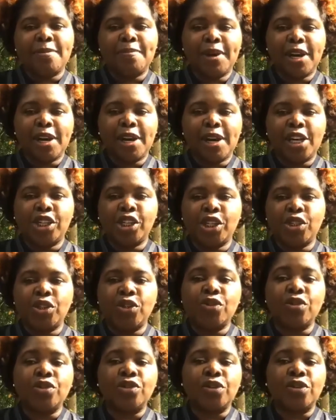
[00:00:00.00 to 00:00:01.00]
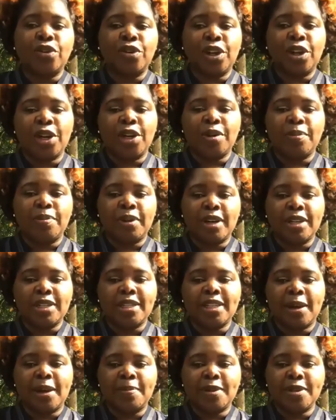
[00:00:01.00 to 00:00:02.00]
patients to donate their blood
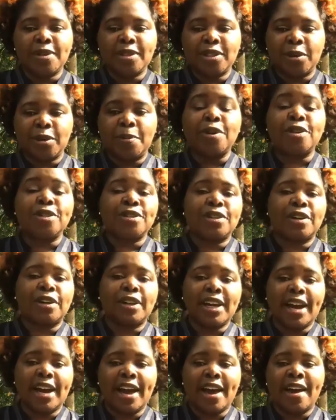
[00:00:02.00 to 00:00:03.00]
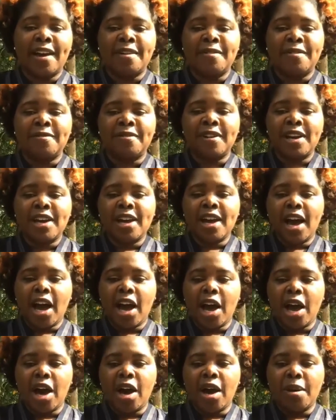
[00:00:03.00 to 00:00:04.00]
samples. So personally, I have
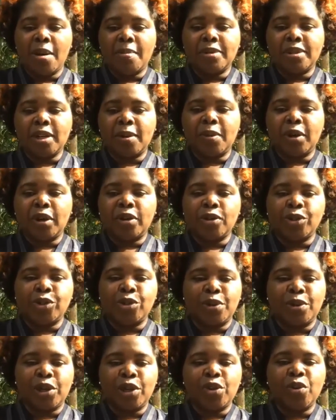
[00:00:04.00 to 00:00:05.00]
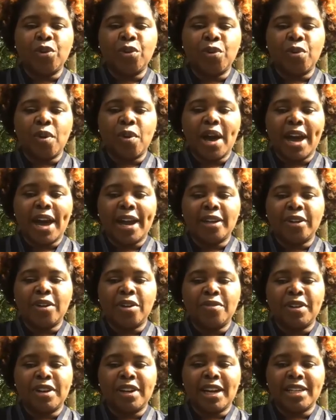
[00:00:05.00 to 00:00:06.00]
um, someone close to me who had
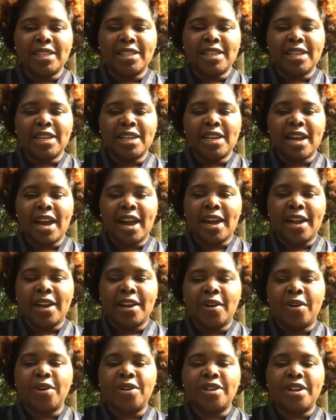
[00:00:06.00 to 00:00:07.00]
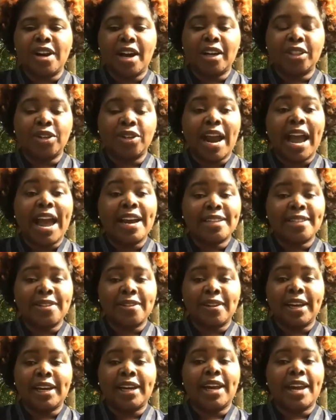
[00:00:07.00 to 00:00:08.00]
COVID 19, and her doctor asked her,
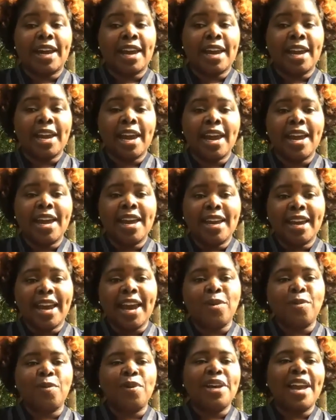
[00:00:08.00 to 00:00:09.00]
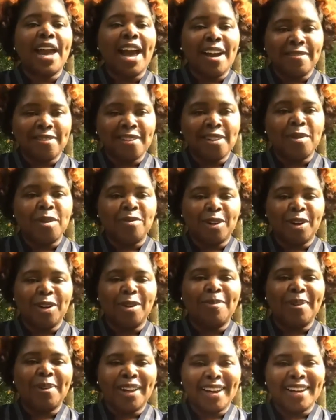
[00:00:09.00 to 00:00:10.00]
like, hey, can we have some of your
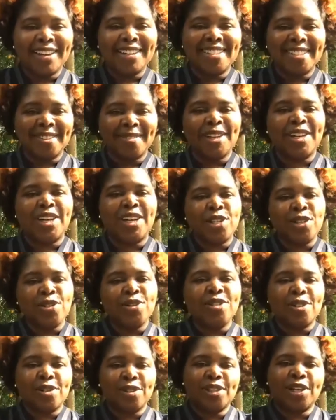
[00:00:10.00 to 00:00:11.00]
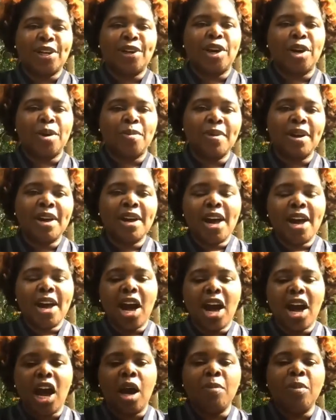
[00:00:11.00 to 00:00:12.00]
blood so we can use your serum,
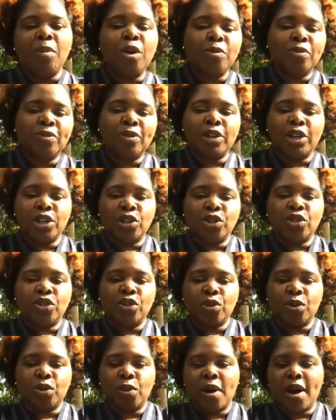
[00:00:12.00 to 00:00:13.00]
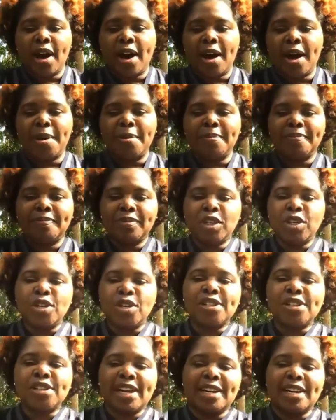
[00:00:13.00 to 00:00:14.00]
um, hopefully to um, use
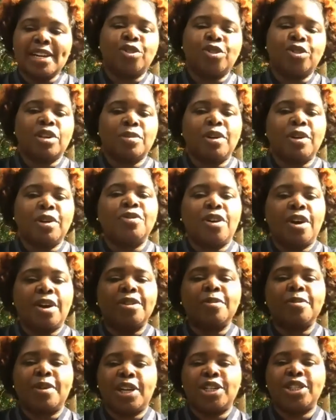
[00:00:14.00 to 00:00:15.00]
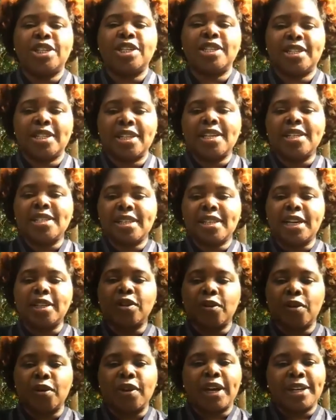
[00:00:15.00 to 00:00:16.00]
it as a treatment for other patients? So that's the
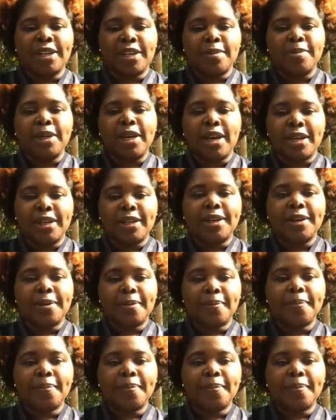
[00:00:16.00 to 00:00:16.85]
whole idea behind it.